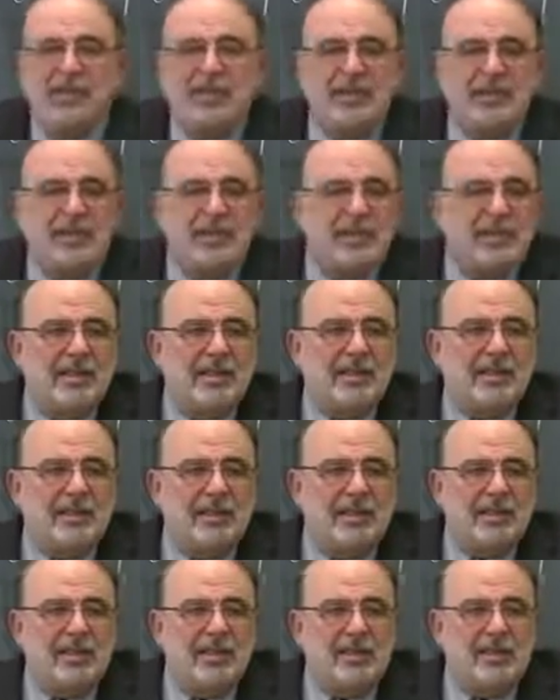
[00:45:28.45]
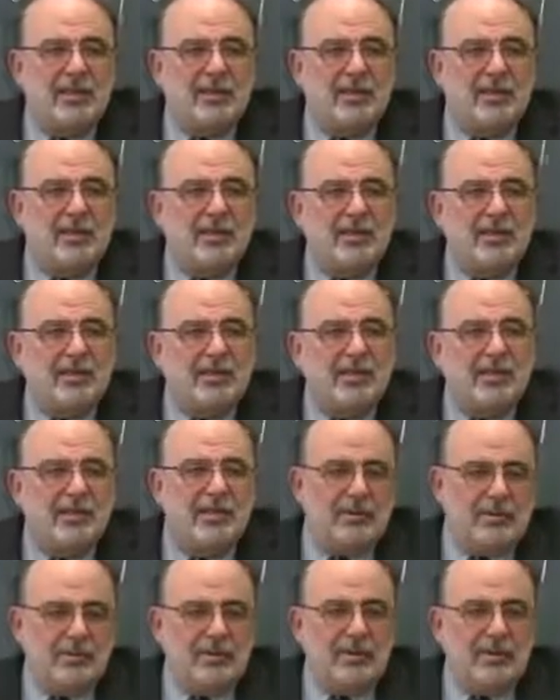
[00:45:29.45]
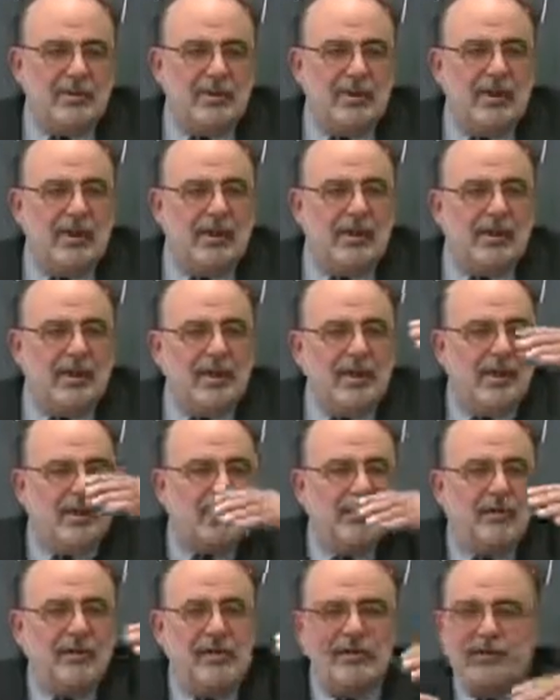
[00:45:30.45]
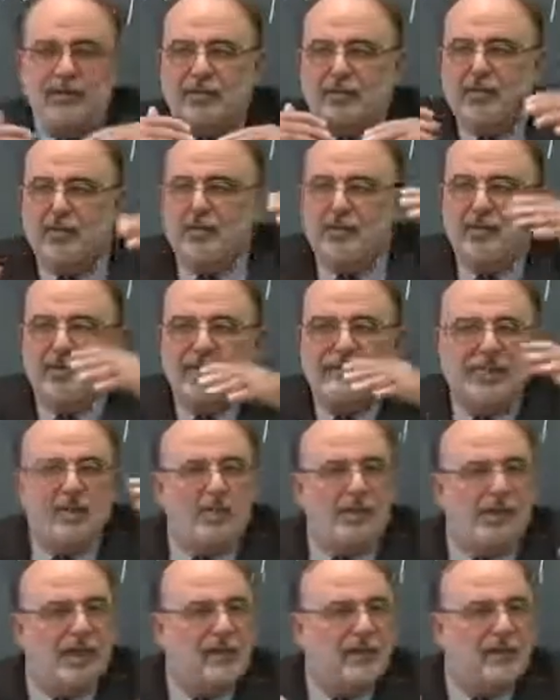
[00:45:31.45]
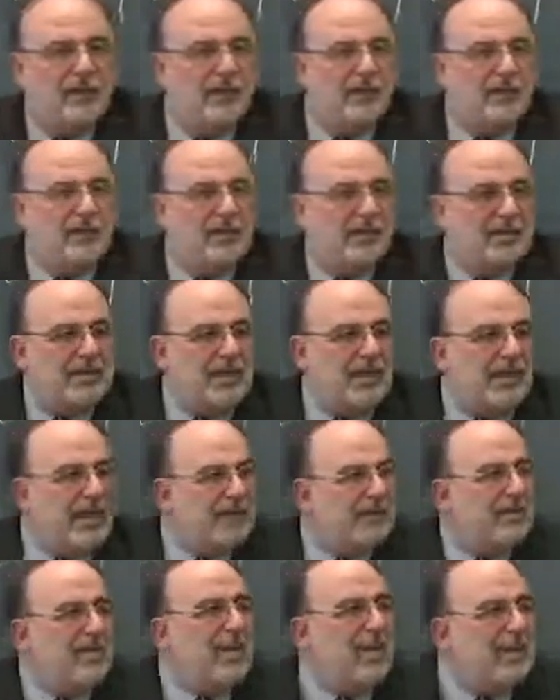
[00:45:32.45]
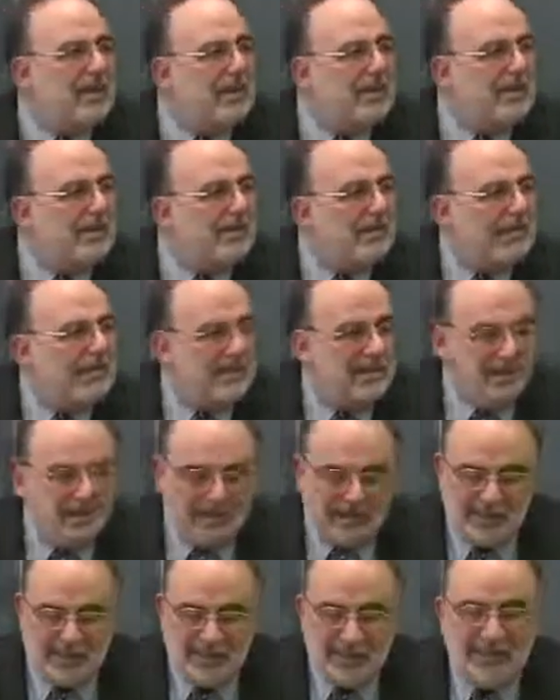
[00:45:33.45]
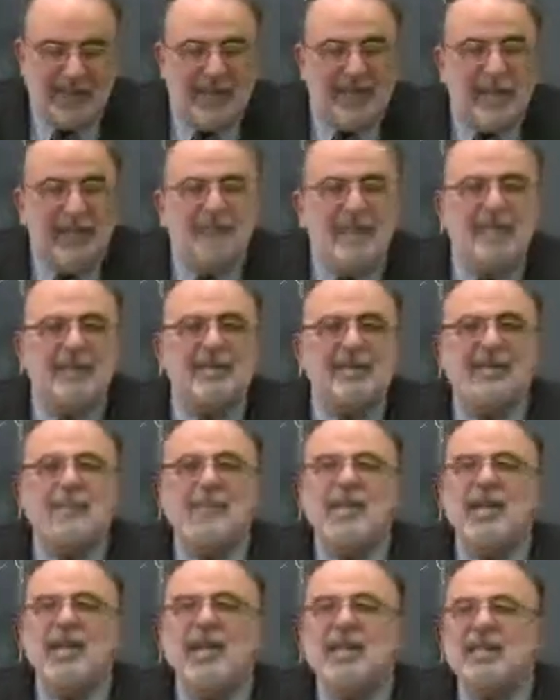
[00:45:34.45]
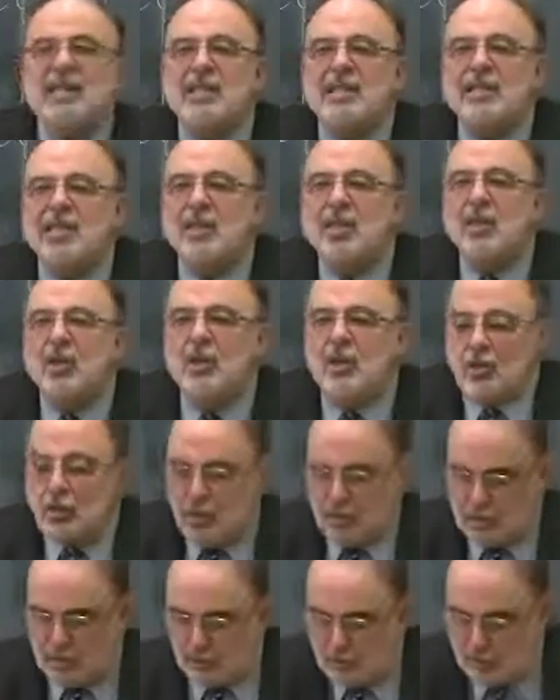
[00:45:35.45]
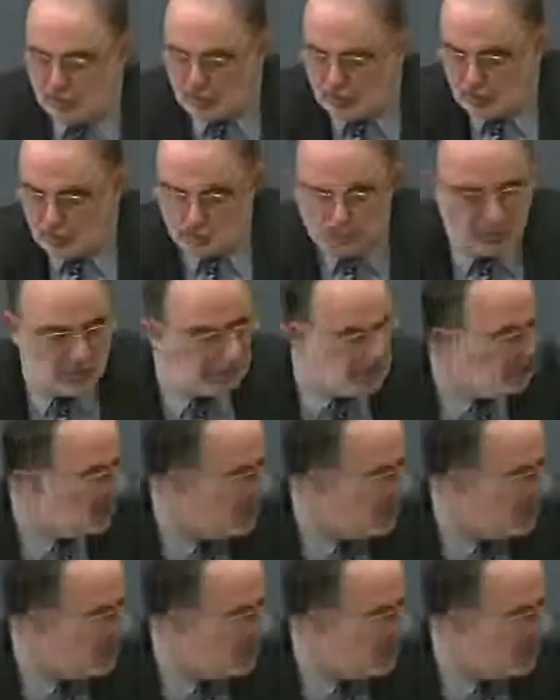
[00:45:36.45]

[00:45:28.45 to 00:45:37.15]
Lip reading: 3 sets of clothes. He has 3 suits, and he shuffles them in such a way that it appears that he has many. And he is a miles gloriosus, is